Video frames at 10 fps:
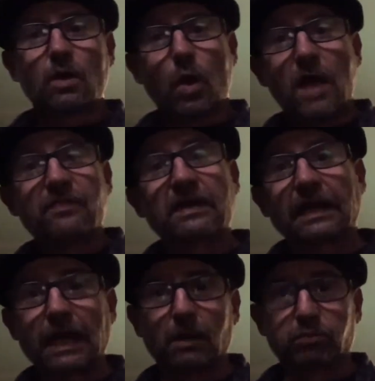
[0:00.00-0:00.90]
Well, I think I
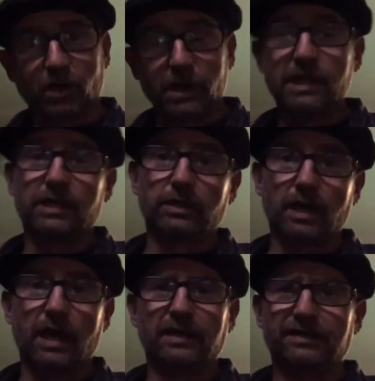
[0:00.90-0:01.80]
got a pretty good
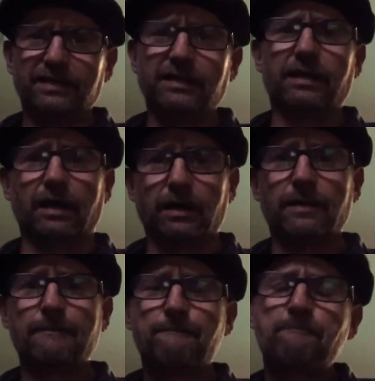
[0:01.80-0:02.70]

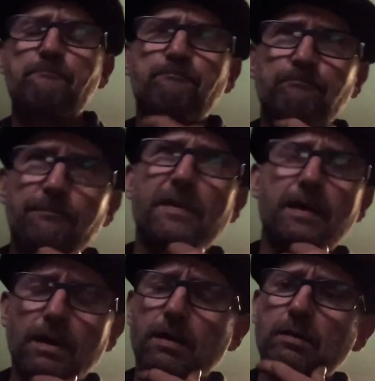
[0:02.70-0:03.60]
idea.
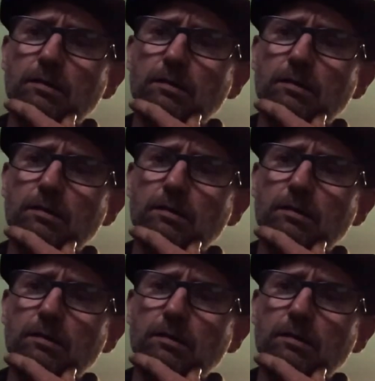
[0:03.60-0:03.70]
Yeah.